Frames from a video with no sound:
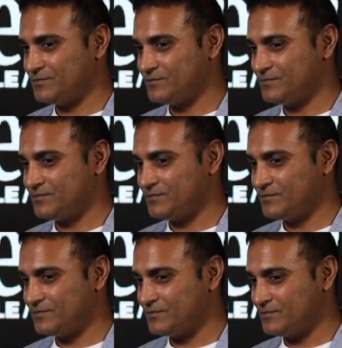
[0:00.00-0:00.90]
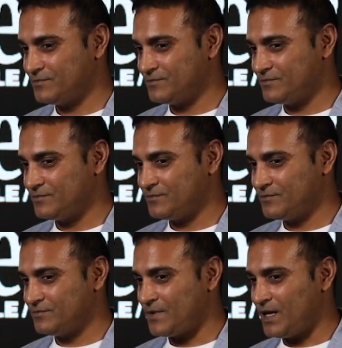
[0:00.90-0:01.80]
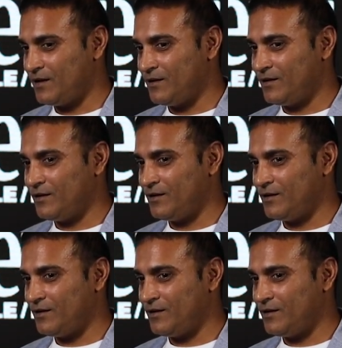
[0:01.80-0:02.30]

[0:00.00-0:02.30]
The person shown says nothing.